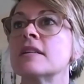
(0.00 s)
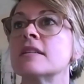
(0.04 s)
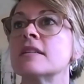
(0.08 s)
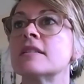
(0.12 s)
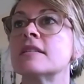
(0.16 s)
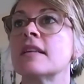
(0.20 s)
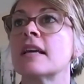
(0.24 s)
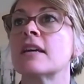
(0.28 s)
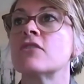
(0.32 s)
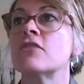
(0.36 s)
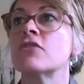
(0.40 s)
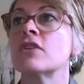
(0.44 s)

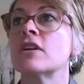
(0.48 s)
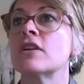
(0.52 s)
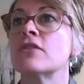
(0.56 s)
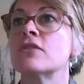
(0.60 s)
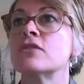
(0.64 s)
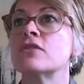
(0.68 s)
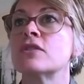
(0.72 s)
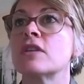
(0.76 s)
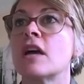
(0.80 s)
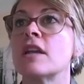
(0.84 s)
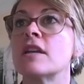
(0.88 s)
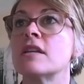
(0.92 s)
Sandra,
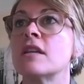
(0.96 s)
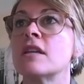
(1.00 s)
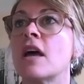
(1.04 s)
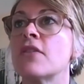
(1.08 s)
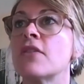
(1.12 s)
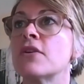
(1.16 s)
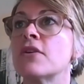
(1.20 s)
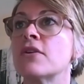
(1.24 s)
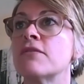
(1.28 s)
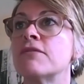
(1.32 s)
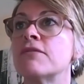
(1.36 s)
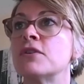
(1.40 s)
there's
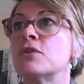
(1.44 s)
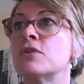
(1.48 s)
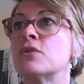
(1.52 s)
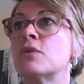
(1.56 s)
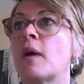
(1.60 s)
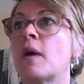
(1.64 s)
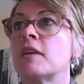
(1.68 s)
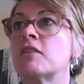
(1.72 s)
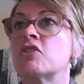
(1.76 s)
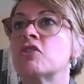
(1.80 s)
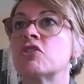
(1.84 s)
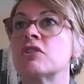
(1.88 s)
another few
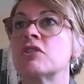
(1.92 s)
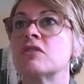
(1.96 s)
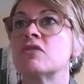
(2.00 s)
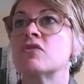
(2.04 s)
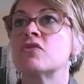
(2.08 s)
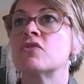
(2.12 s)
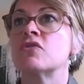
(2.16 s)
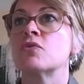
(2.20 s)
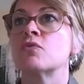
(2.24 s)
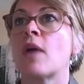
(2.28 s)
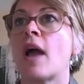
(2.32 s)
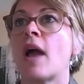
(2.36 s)

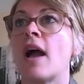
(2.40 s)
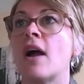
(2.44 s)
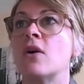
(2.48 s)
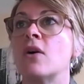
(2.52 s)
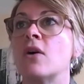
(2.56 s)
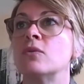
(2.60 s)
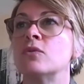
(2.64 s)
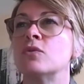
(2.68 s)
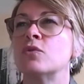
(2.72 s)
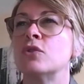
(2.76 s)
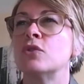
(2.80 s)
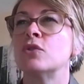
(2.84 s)
questions
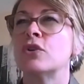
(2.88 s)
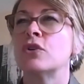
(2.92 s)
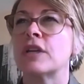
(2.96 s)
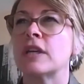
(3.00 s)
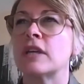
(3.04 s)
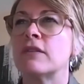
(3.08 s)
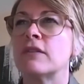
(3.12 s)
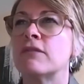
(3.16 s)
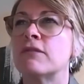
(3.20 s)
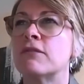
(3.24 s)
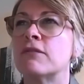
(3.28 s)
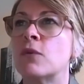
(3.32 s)
around
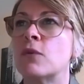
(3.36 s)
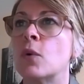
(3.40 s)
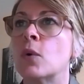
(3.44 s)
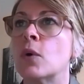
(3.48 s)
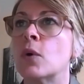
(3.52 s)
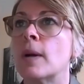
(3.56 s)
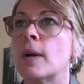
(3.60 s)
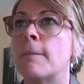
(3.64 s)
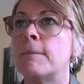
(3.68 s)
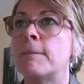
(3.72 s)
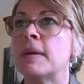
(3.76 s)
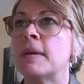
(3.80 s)
looking for
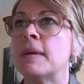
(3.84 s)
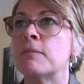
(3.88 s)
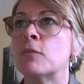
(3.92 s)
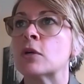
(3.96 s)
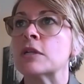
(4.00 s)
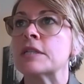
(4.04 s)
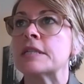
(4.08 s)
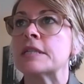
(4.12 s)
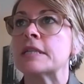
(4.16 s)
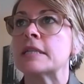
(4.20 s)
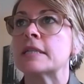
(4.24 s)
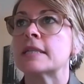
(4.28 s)
a bit more
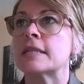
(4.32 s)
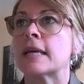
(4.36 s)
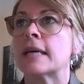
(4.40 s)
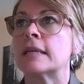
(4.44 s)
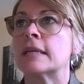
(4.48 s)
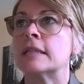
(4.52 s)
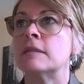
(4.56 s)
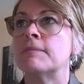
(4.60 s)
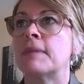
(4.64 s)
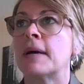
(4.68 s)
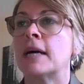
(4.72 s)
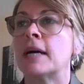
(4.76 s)

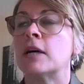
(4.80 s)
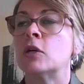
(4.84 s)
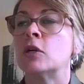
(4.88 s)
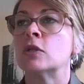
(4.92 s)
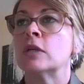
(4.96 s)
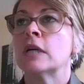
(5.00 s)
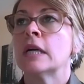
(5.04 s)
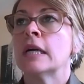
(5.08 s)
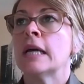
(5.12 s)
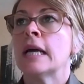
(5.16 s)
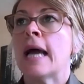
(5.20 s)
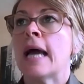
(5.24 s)
detail about
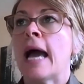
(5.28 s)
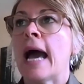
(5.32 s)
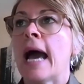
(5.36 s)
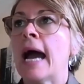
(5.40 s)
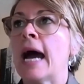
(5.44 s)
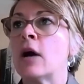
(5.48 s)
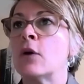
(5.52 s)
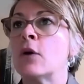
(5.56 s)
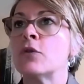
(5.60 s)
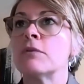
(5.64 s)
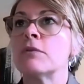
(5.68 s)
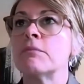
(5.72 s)

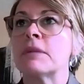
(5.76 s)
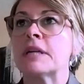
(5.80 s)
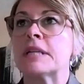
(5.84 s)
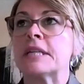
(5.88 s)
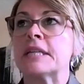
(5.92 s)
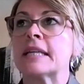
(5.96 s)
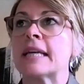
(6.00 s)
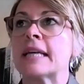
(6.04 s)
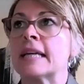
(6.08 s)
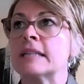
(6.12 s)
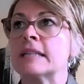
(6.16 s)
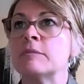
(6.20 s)
how the money
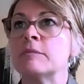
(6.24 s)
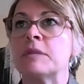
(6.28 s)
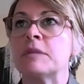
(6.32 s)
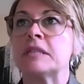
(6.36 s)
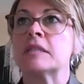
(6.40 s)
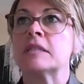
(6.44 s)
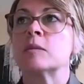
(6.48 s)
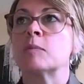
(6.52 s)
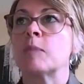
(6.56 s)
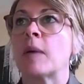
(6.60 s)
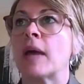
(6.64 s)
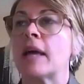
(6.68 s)
can be
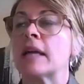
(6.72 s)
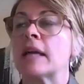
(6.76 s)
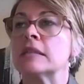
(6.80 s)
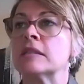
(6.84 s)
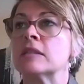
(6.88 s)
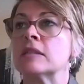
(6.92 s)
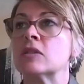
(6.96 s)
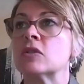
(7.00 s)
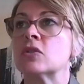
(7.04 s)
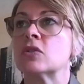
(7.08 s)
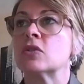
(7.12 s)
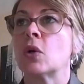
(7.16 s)
spent.
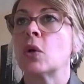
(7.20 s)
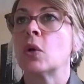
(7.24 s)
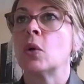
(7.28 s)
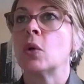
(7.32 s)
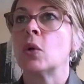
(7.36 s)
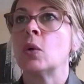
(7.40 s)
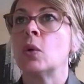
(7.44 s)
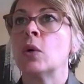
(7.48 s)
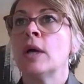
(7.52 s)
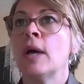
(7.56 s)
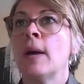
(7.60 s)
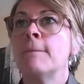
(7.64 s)

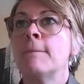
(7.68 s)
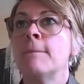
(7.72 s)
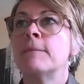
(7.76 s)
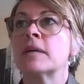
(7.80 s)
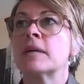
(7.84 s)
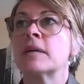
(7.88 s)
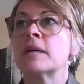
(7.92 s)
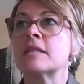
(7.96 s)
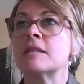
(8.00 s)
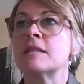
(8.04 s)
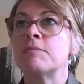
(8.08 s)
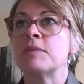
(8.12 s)
So
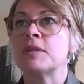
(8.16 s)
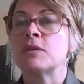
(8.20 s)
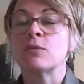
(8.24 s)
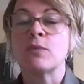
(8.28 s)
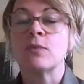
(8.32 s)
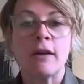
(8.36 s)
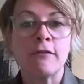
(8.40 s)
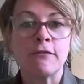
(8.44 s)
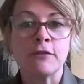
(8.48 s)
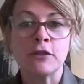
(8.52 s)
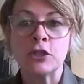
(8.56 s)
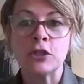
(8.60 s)
must it be
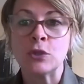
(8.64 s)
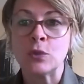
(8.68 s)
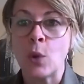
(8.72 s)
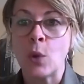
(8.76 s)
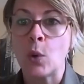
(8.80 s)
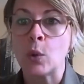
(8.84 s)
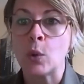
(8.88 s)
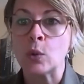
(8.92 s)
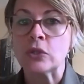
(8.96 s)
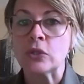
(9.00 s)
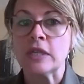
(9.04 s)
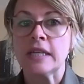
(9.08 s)
revenue
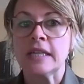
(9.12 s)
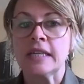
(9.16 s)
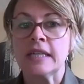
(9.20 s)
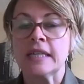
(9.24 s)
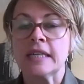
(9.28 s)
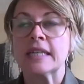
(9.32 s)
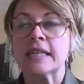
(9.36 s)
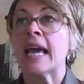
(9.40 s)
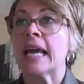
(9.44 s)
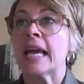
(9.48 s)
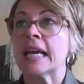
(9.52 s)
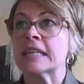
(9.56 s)
only? It
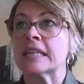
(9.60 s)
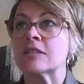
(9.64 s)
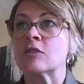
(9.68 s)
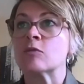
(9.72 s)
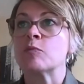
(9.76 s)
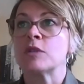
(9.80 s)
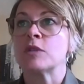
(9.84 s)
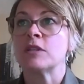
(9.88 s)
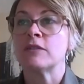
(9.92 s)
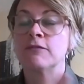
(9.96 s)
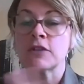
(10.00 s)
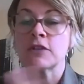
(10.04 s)
can't
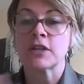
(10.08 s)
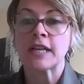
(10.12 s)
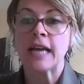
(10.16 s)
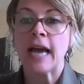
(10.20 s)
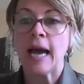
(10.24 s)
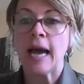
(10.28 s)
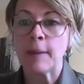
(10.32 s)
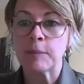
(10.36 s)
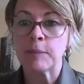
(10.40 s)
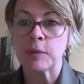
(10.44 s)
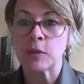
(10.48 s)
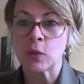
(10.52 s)
be for
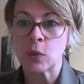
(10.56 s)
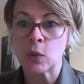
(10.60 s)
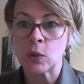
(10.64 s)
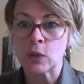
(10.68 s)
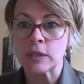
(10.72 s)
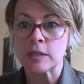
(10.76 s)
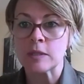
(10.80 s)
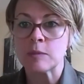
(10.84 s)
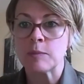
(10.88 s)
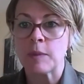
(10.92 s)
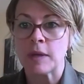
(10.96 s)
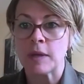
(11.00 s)
capital
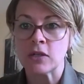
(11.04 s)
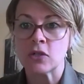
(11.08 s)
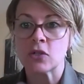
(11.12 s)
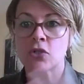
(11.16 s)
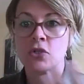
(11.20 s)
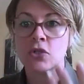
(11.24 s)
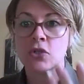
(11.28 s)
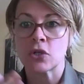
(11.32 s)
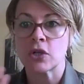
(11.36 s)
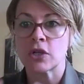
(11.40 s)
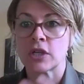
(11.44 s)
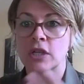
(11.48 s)

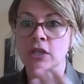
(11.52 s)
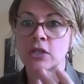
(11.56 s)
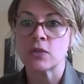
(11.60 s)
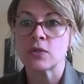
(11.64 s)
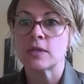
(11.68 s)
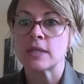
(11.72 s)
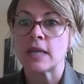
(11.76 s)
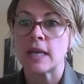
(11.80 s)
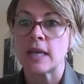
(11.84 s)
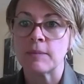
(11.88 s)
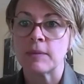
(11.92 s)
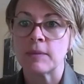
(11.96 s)
expenditure. Can you
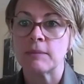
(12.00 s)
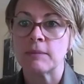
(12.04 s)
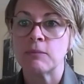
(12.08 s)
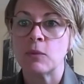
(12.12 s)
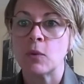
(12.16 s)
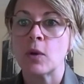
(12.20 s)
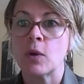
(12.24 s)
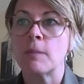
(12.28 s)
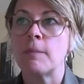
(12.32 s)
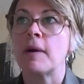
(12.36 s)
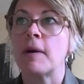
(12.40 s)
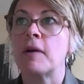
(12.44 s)
say a bit
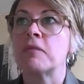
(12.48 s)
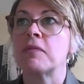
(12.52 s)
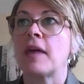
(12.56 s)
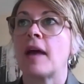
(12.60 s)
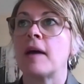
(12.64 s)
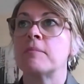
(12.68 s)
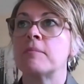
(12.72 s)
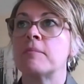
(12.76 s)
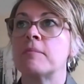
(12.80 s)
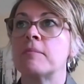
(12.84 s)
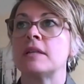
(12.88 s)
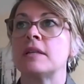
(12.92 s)
more about
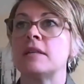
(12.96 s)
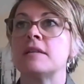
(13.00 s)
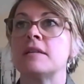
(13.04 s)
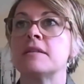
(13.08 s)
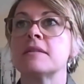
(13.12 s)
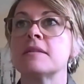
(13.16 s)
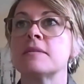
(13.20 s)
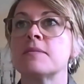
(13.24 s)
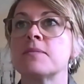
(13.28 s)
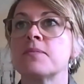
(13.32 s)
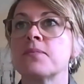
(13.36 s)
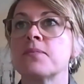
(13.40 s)
that,
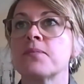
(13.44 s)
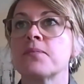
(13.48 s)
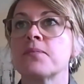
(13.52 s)
please?